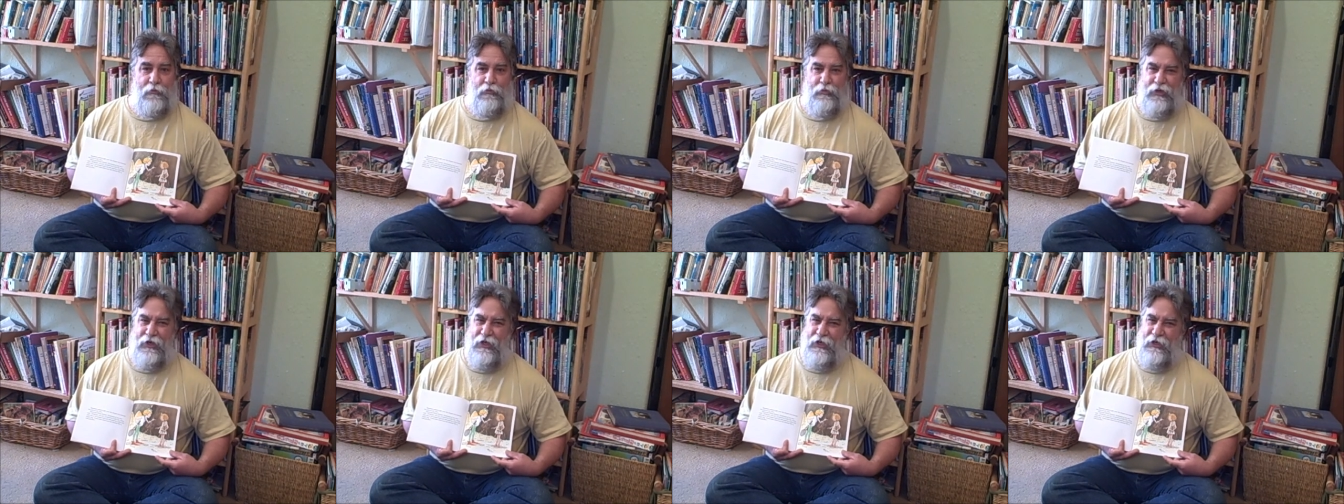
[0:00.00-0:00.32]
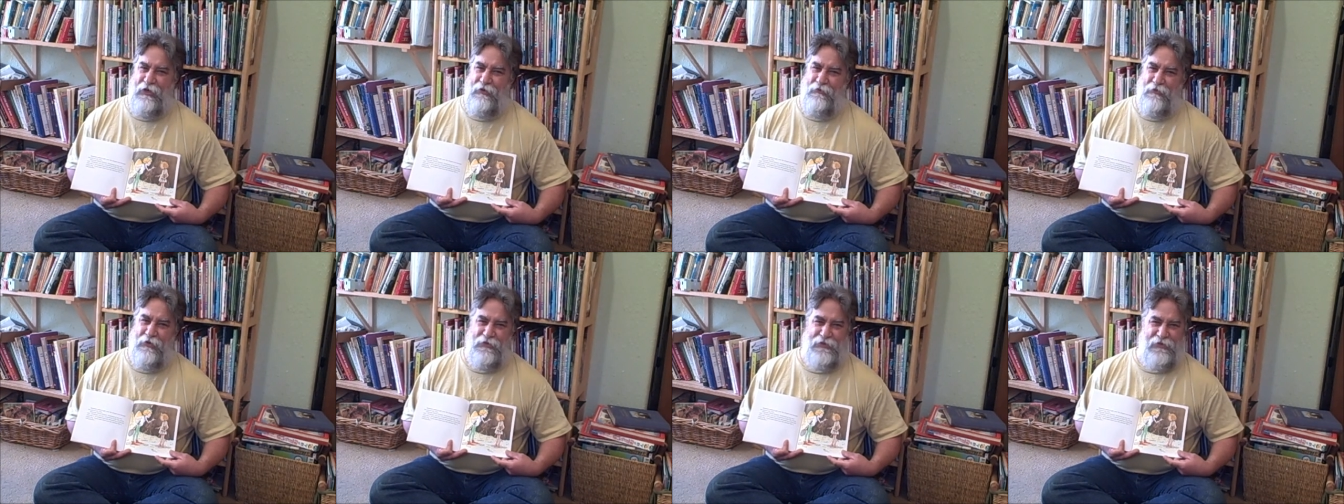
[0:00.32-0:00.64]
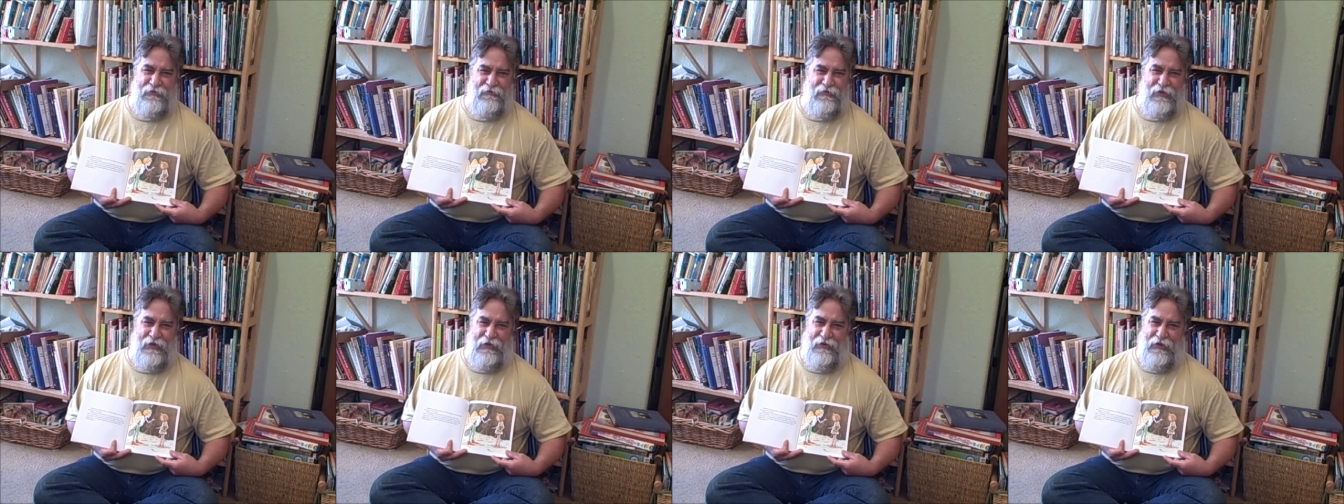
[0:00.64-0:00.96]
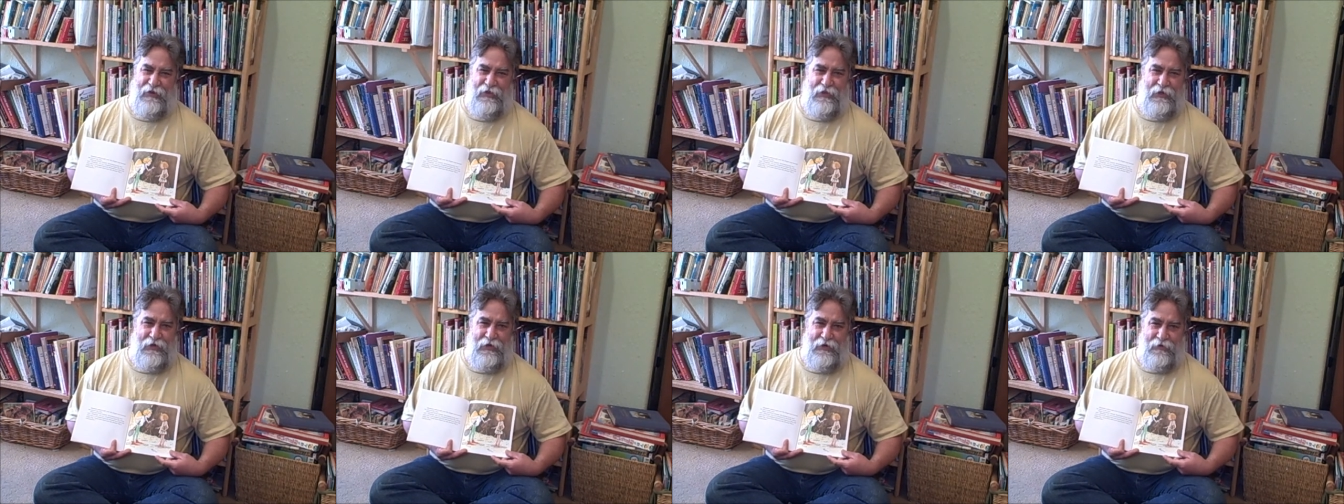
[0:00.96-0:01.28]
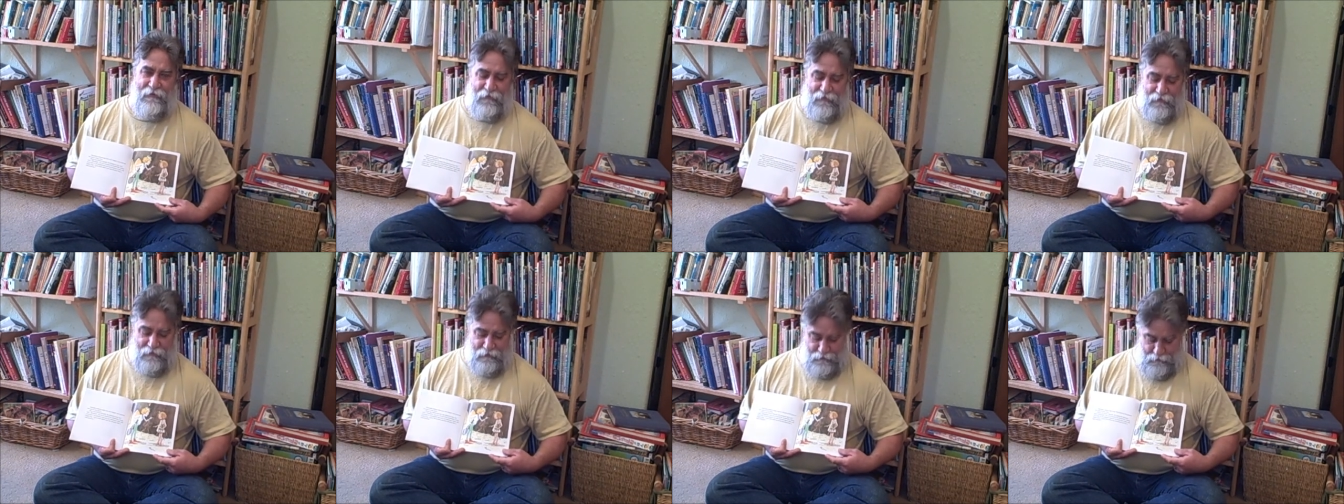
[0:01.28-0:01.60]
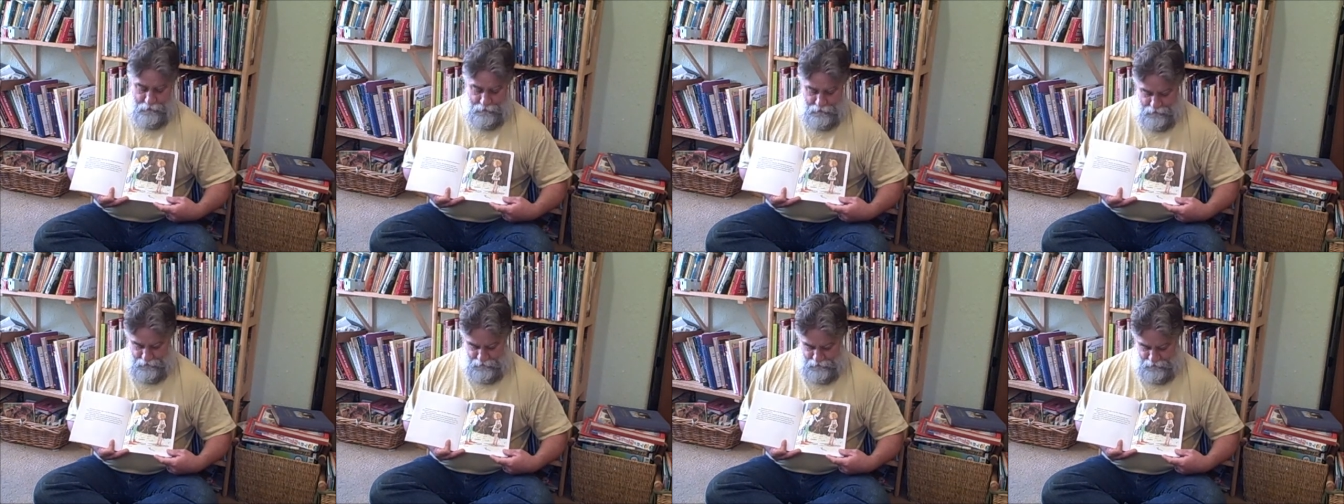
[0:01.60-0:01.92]
But he wasn't very thankful.
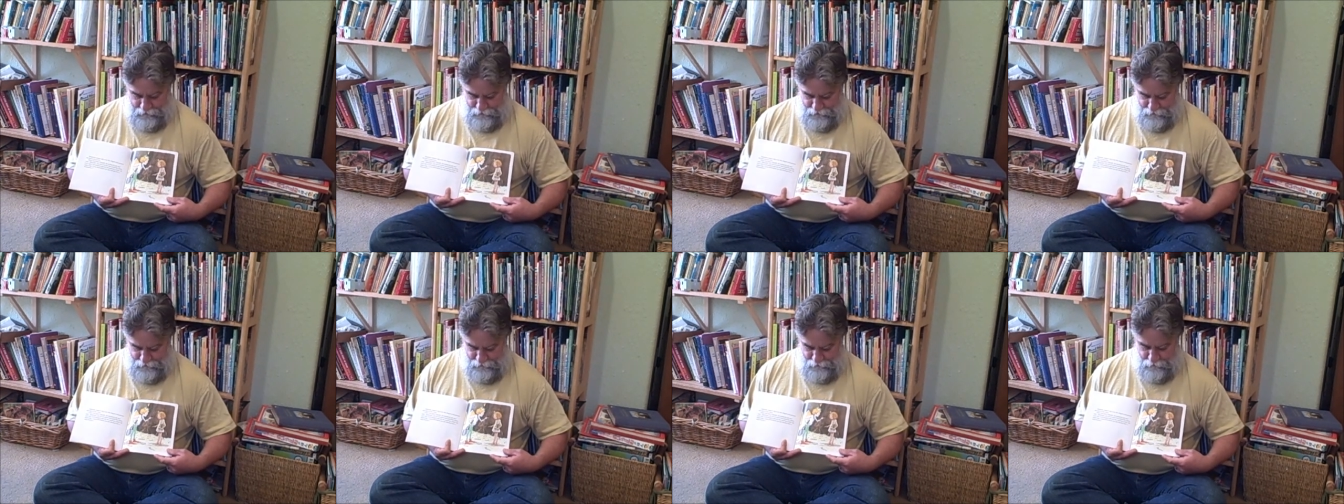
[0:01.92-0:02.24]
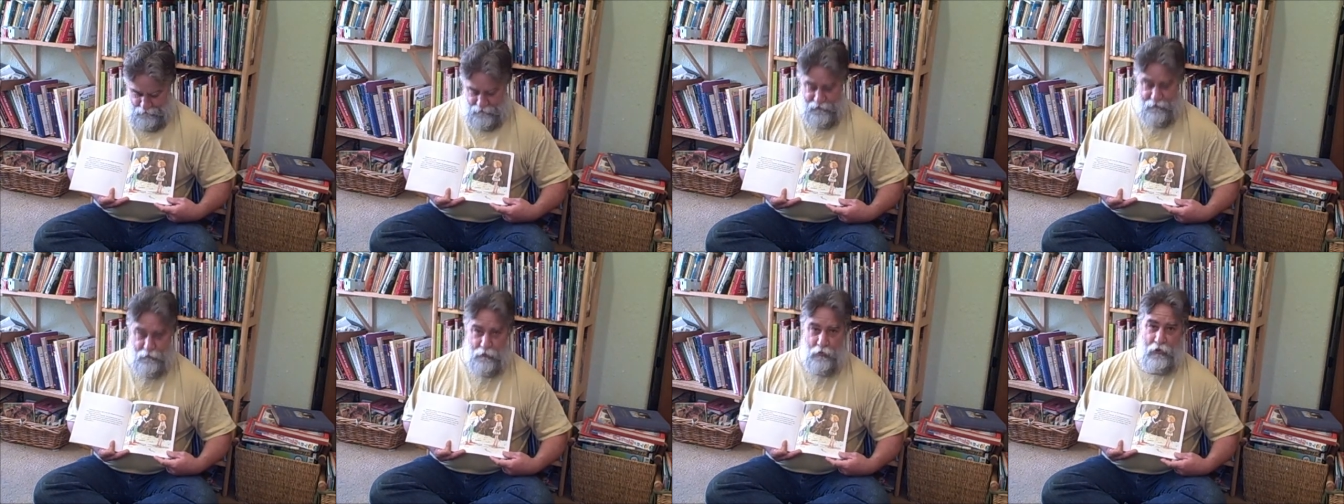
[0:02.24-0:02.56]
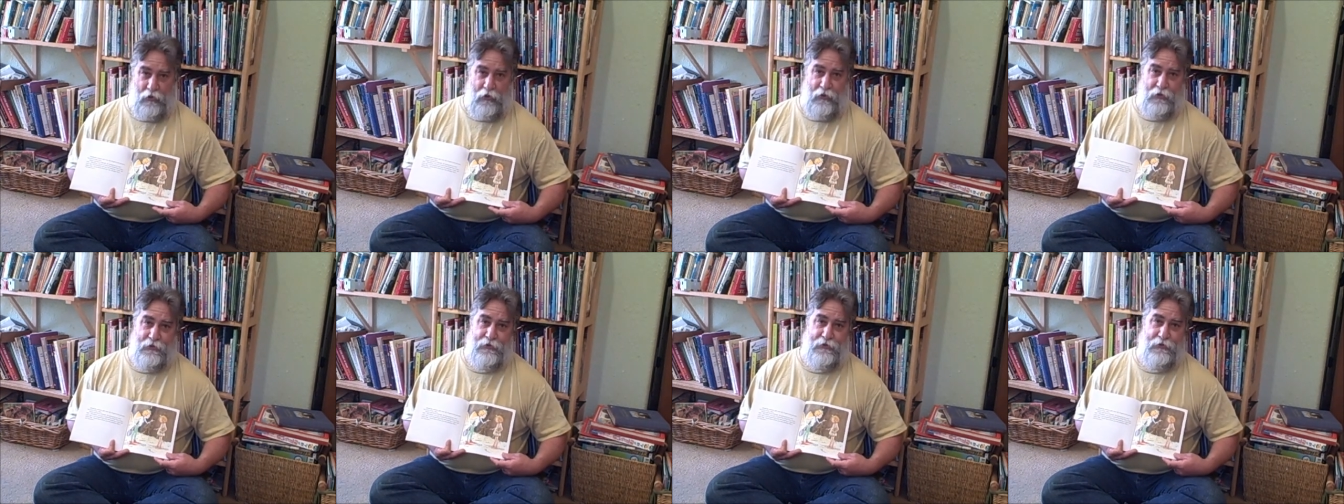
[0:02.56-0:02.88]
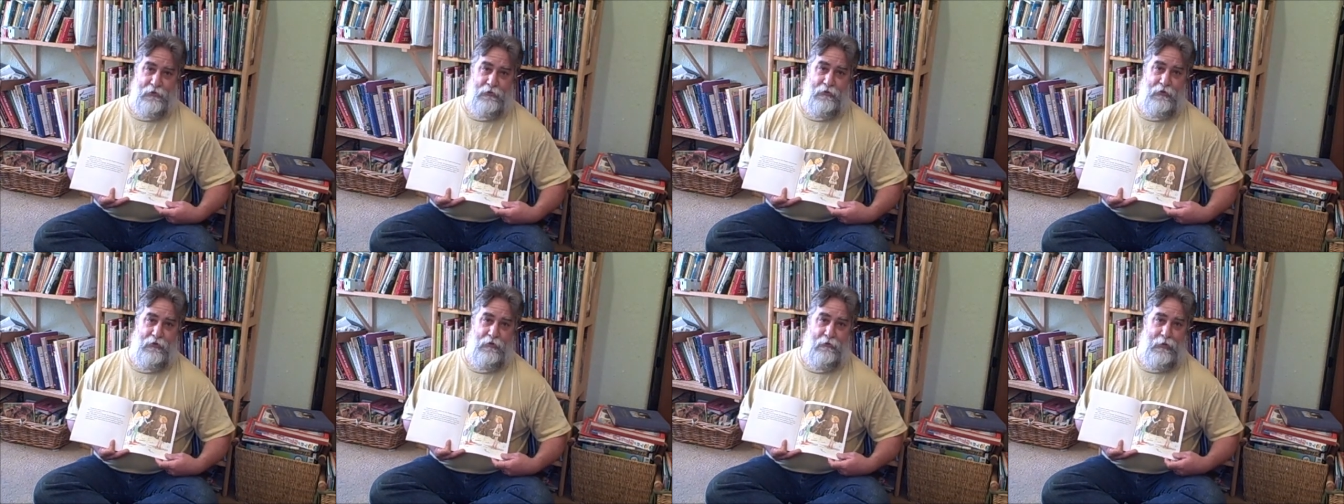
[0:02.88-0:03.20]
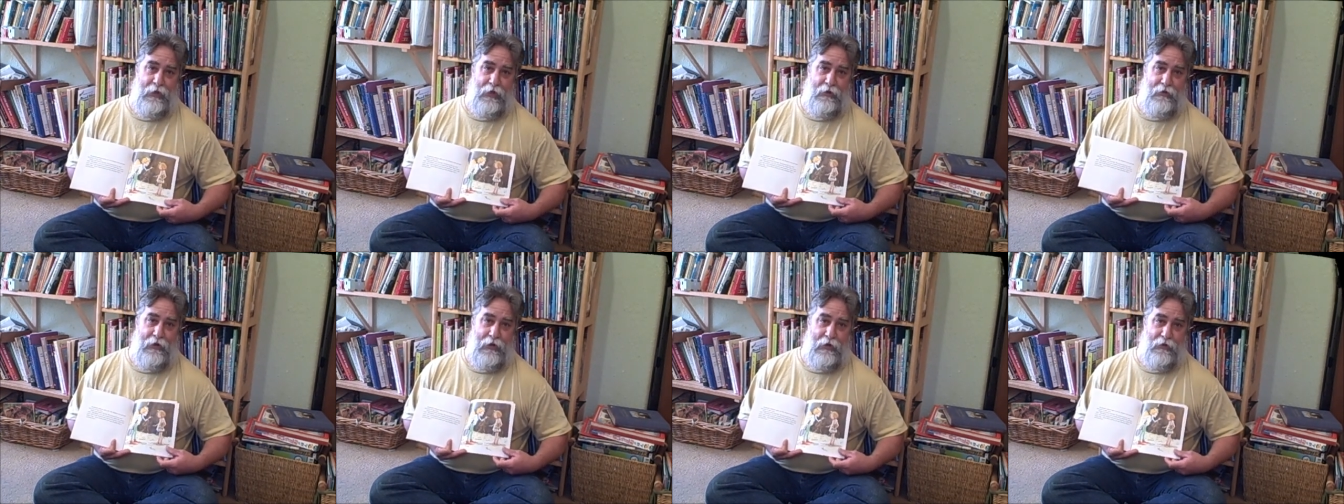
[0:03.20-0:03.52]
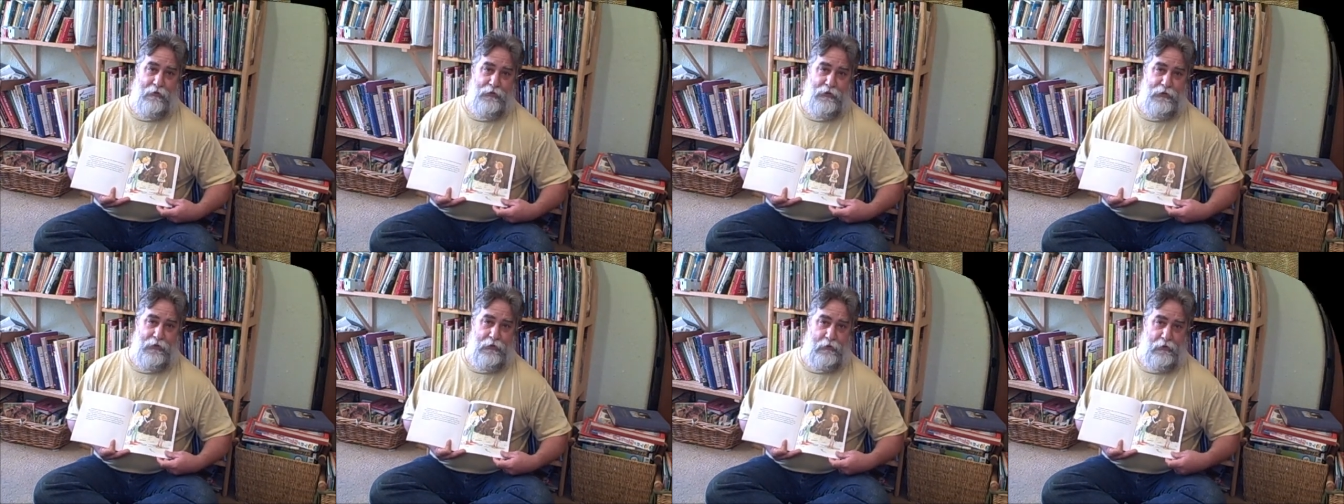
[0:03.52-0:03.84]
He just was more concerned about
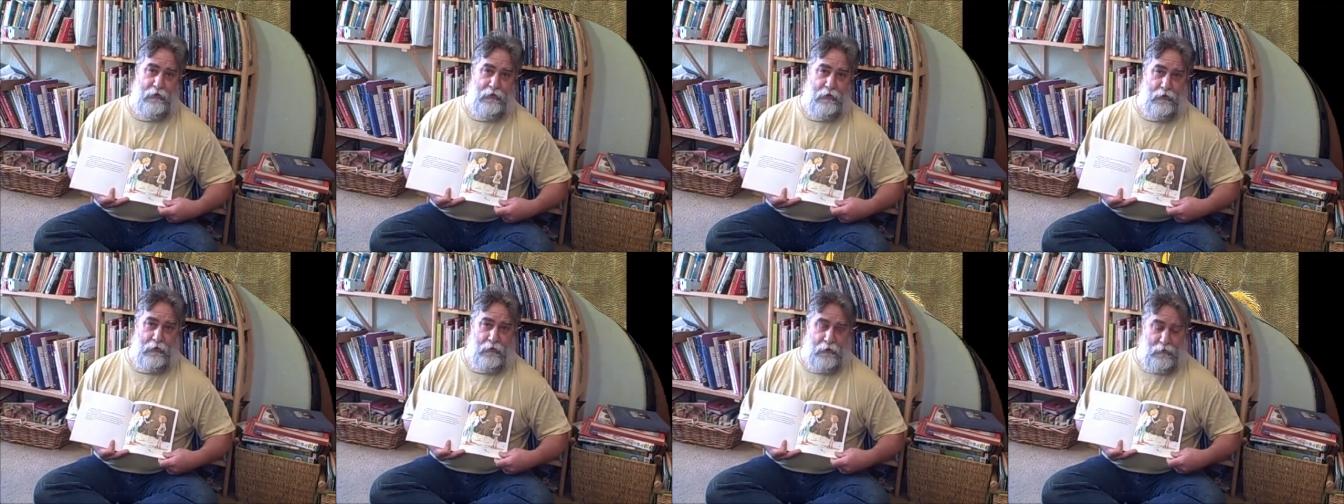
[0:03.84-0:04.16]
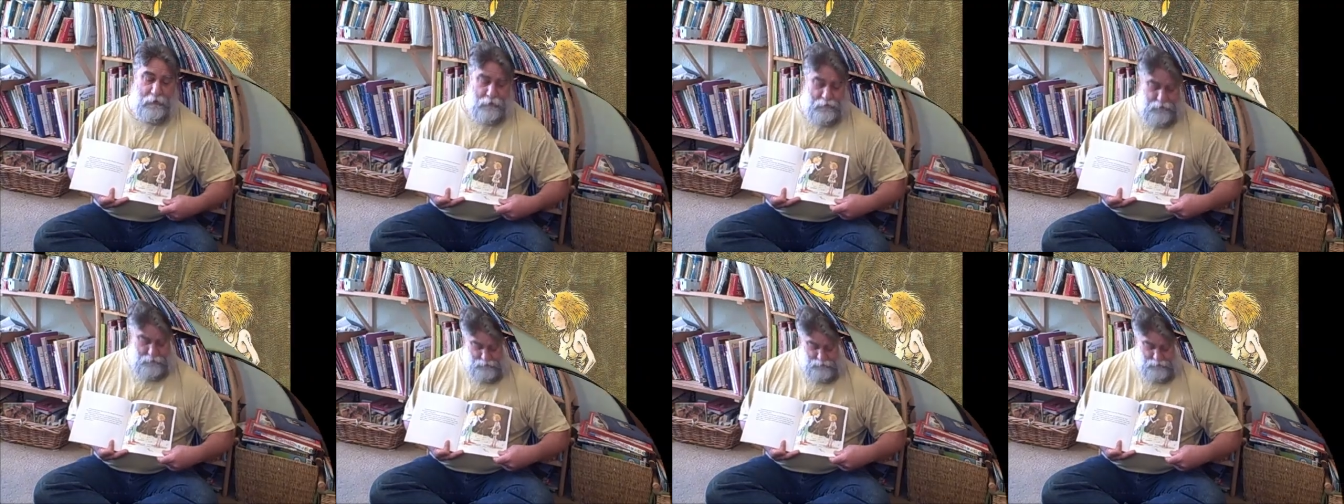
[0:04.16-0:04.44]
how she looked.